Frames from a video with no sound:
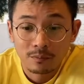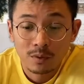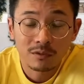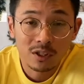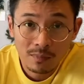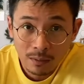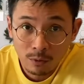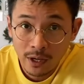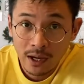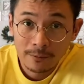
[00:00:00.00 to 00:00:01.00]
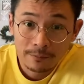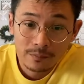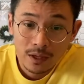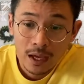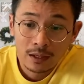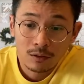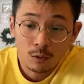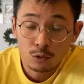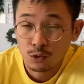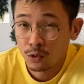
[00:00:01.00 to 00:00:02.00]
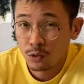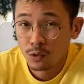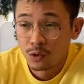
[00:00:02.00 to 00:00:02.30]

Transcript: previous MacBook Air, and also